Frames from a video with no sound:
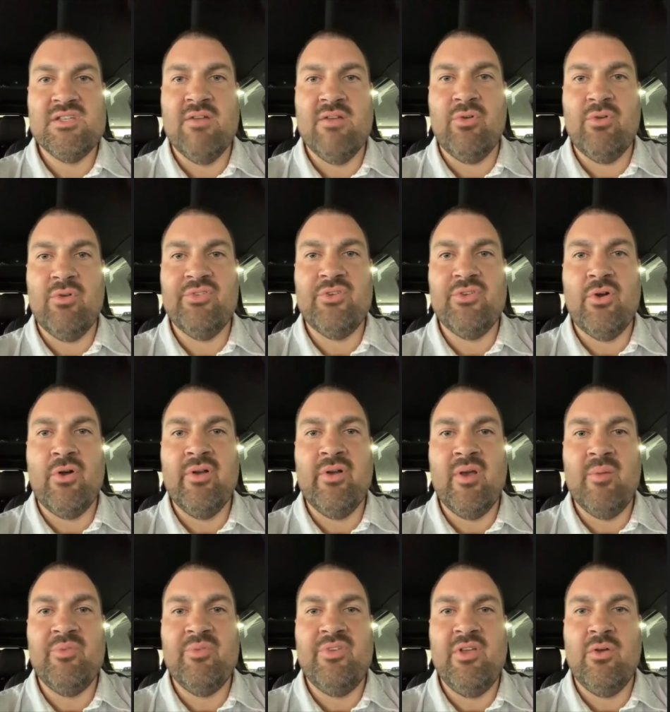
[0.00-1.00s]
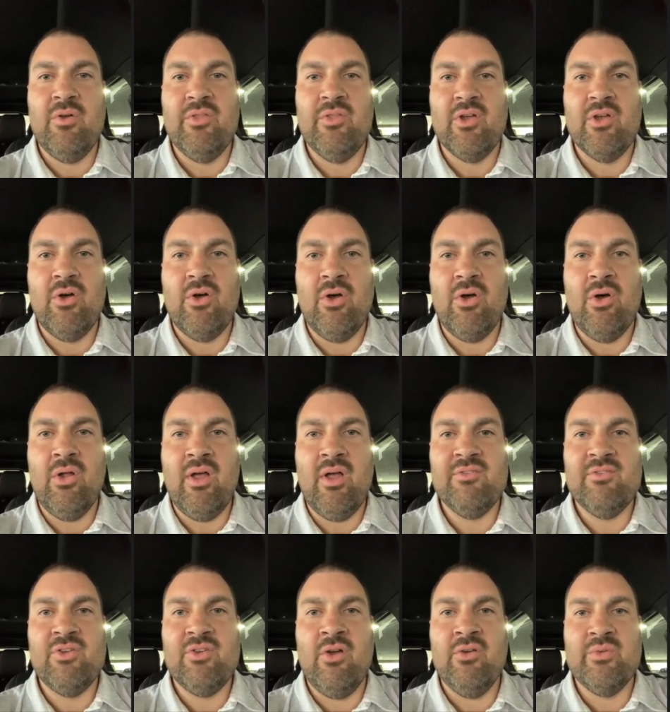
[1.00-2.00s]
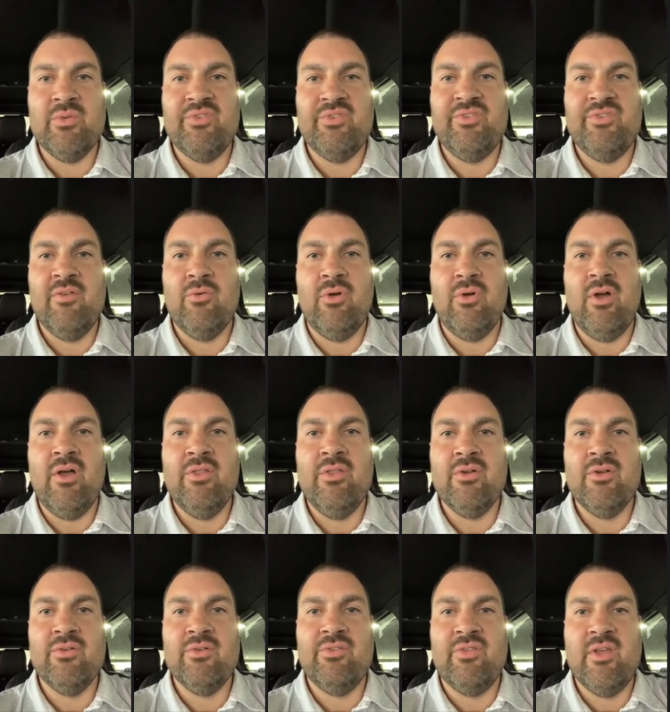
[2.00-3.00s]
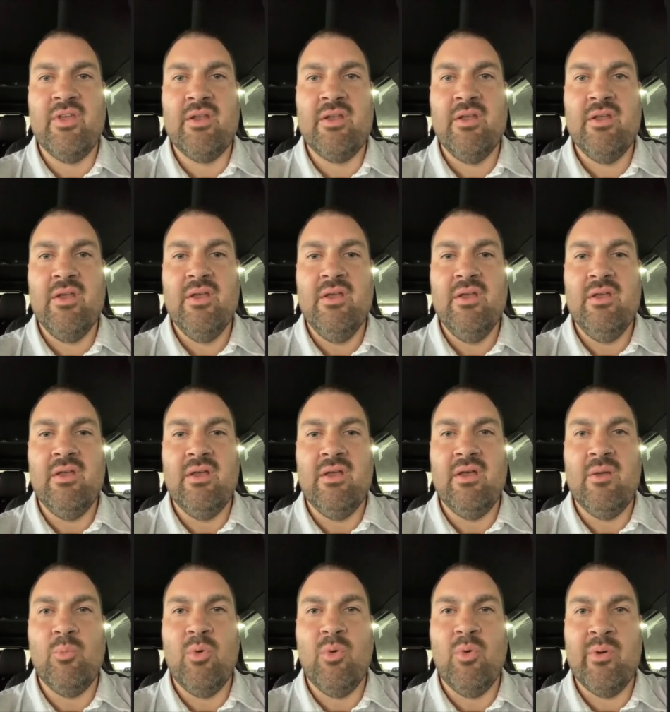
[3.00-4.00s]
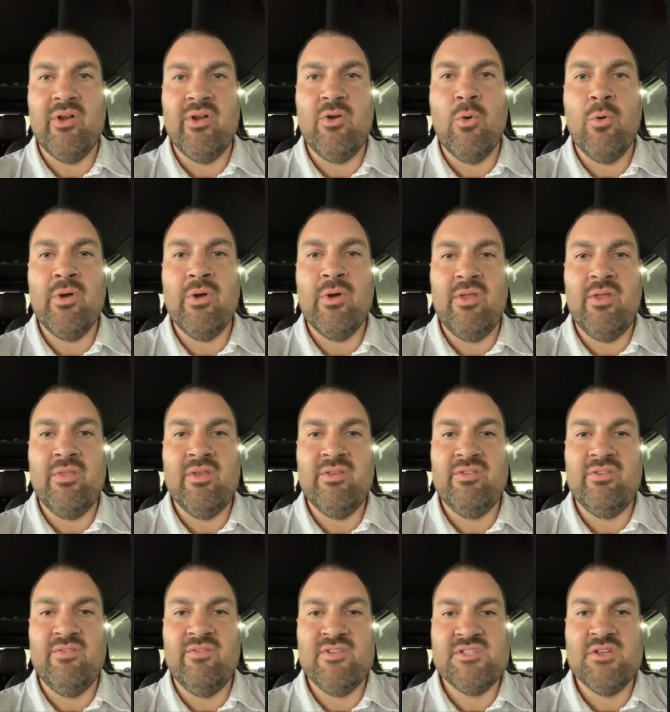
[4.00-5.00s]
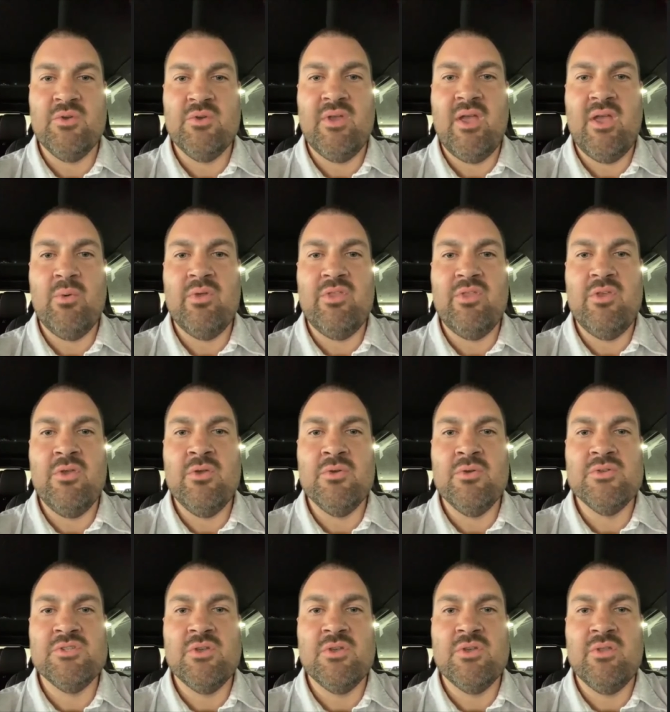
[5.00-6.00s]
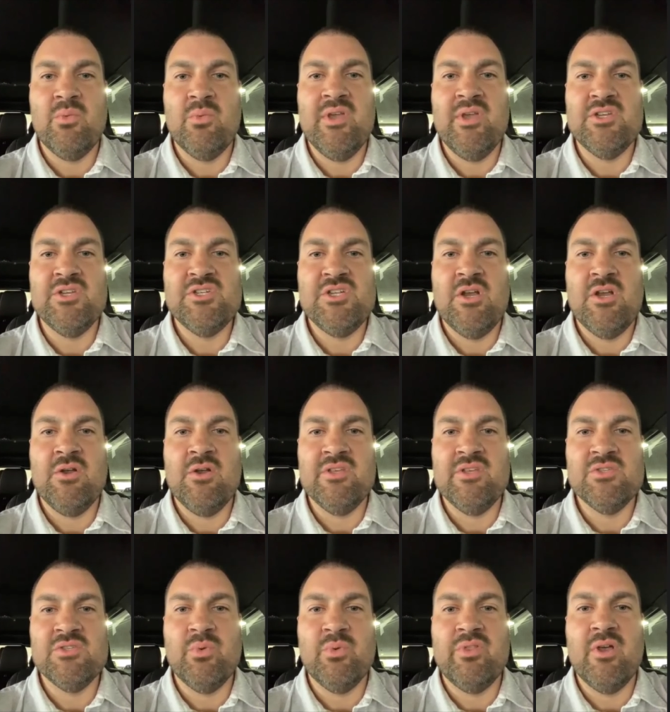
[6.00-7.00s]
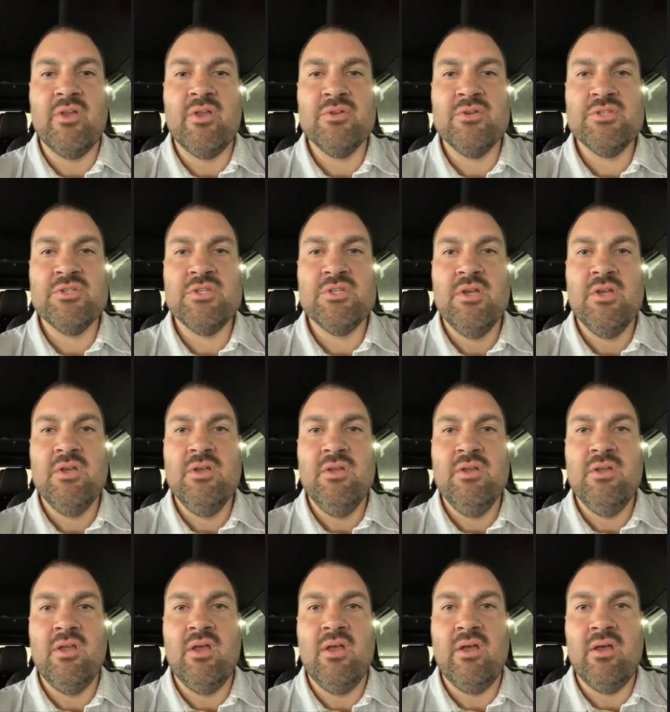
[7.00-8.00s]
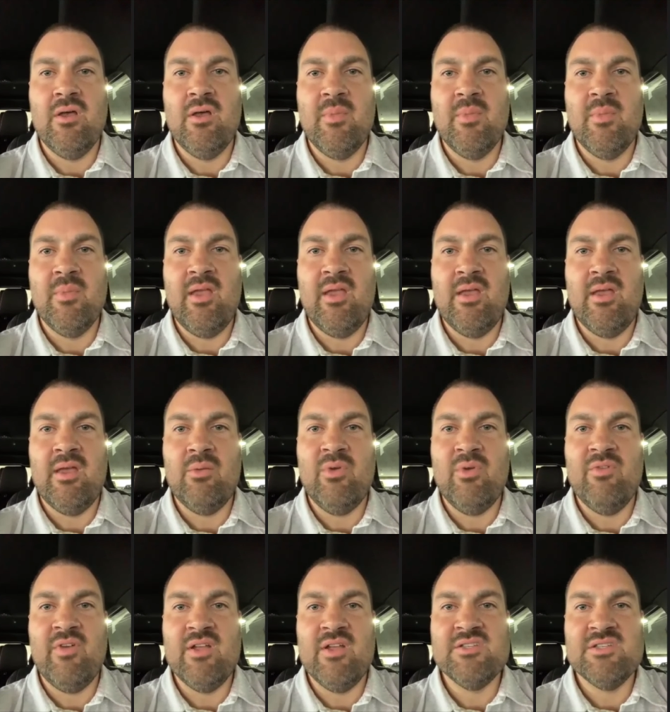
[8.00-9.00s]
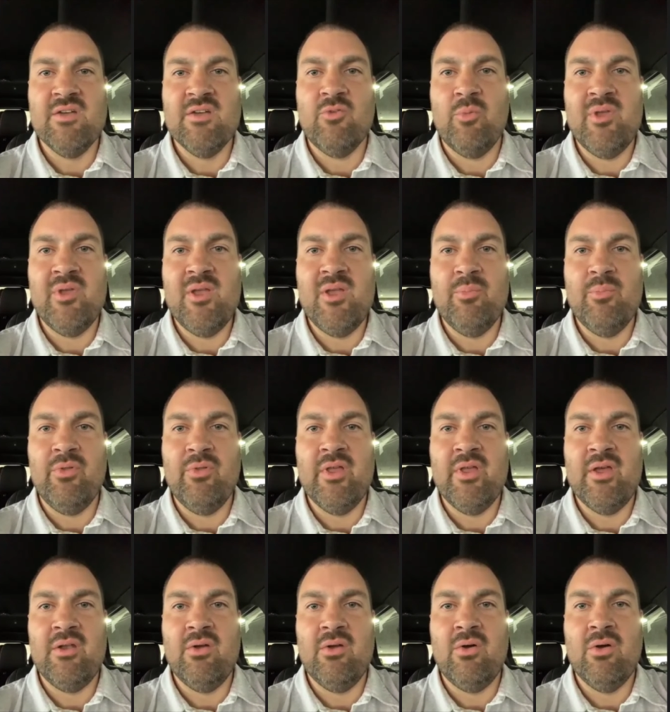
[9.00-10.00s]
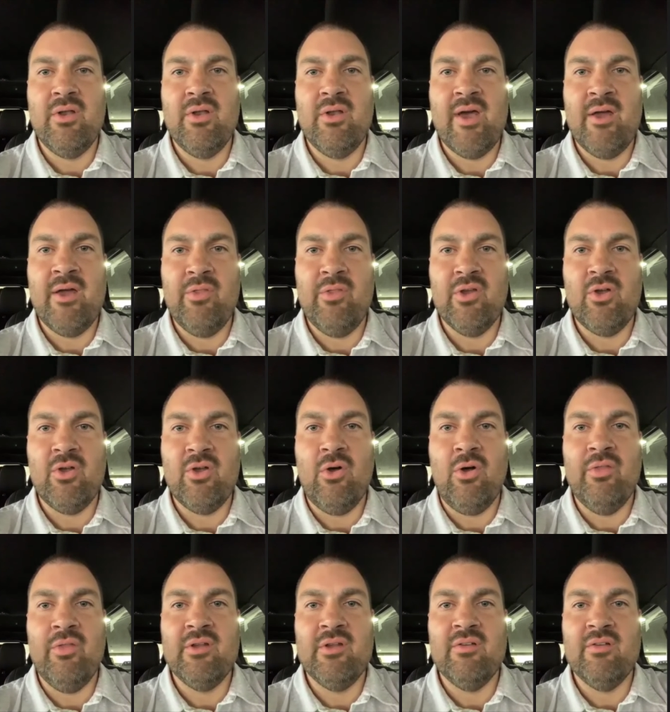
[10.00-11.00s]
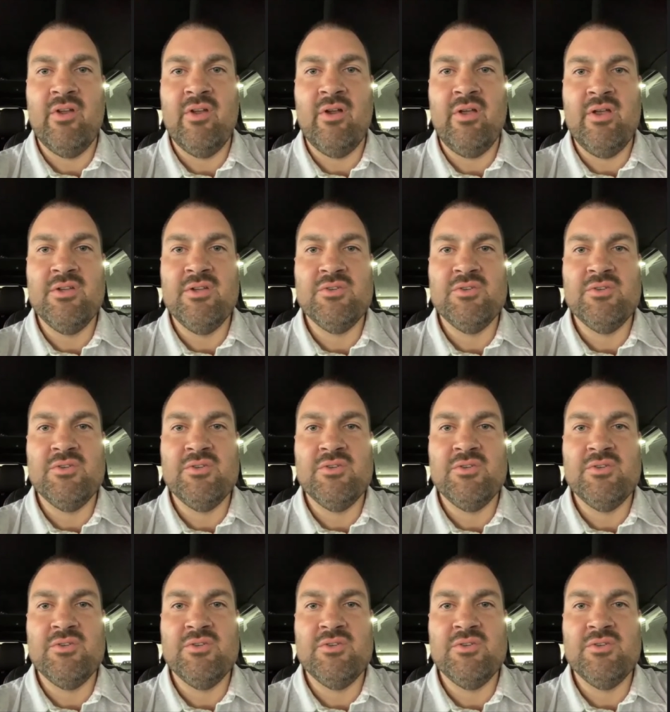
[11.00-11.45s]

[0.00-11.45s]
several startups here on the call. I've talked with several others that we're recording this, if it's okay with you, so that we can share this with others. And we've had several people that are not on the call that are very